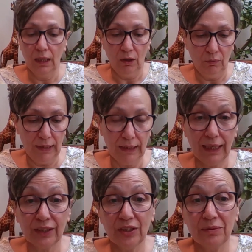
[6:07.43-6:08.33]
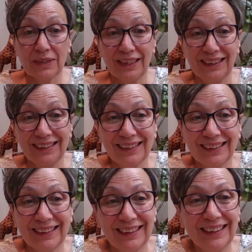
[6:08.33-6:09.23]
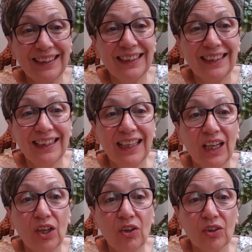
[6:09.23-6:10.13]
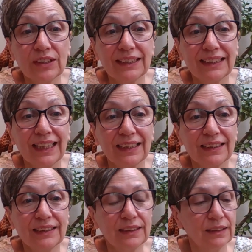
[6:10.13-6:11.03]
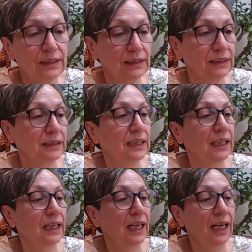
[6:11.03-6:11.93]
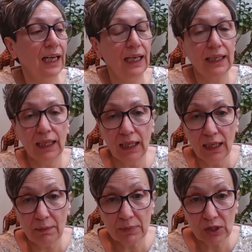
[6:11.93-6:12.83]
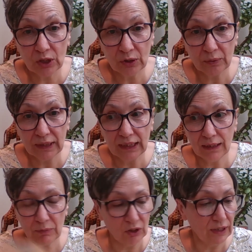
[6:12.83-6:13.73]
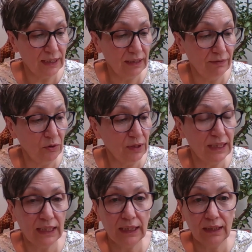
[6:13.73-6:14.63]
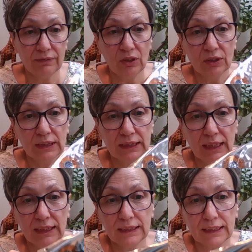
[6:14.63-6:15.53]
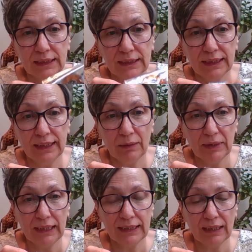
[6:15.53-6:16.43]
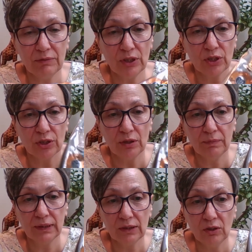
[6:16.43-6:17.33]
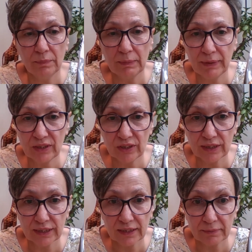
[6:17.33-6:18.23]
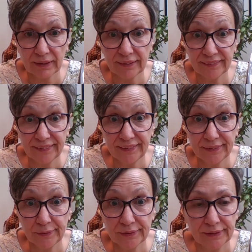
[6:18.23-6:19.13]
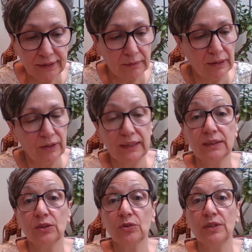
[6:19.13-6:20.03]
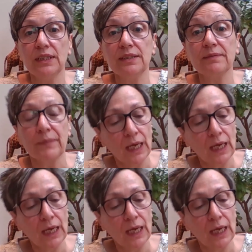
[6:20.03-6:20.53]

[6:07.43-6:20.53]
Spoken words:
Well, I use this L'Occitane. I absolutely am the devotee of L'Occitane. As you can see, I'm nearly down the tube. Bobby pinches it as well. He uses it as well on his tootsies.